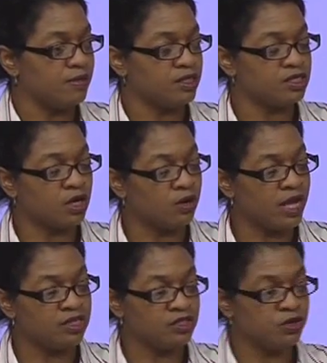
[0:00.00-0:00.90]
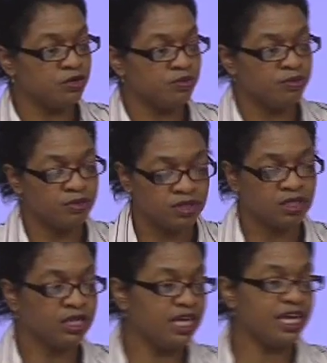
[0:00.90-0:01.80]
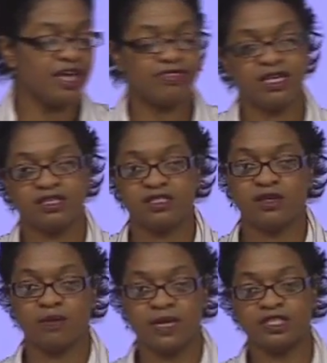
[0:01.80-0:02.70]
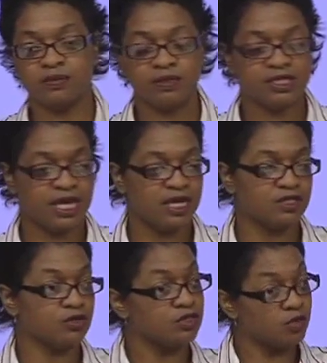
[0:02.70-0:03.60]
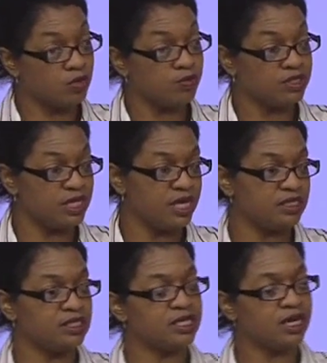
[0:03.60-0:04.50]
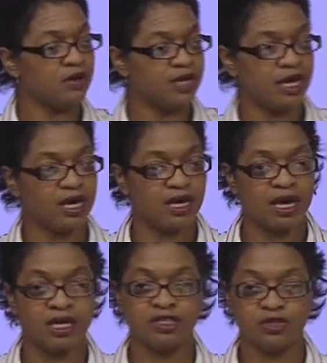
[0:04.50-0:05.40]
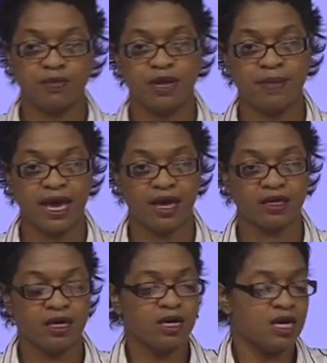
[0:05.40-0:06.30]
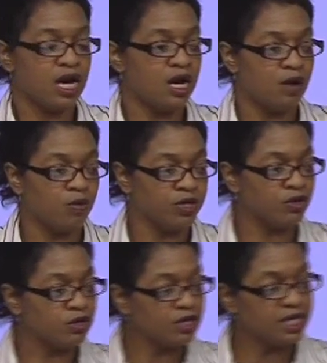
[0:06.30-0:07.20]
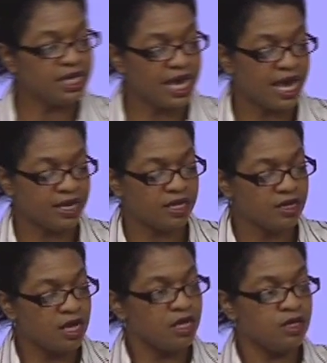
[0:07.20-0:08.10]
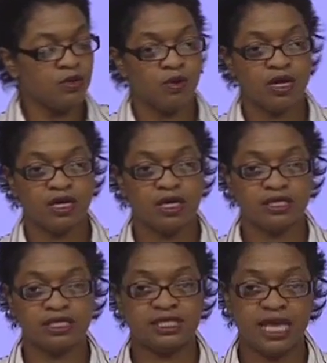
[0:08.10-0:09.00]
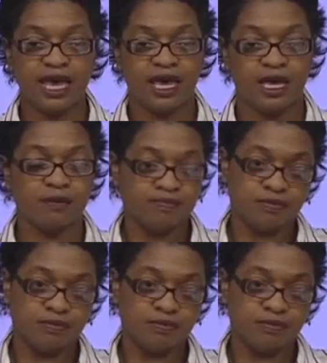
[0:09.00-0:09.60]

So as you're looking at this, you know, a patient presents or someone presents, it's like, okay, I injured my back. When you're looking at it, you want to say,